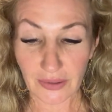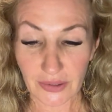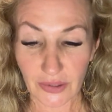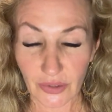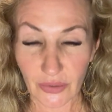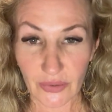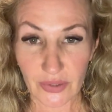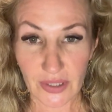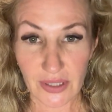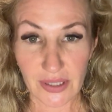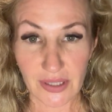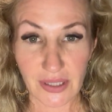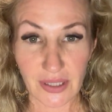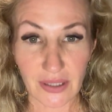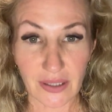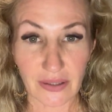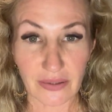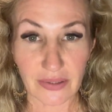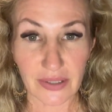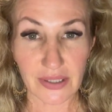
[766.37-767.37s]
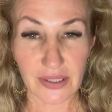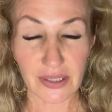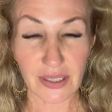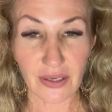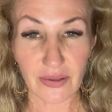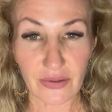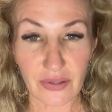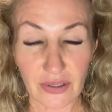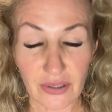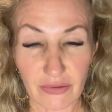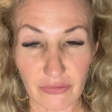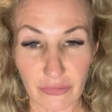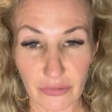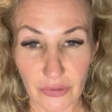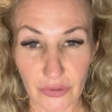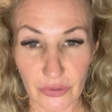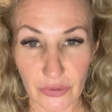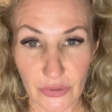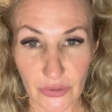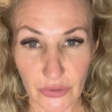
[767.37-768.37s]
notice that there is nothing for
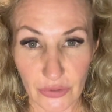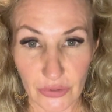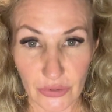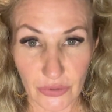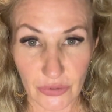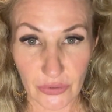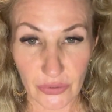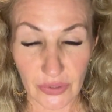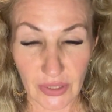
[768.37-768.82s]
you to do,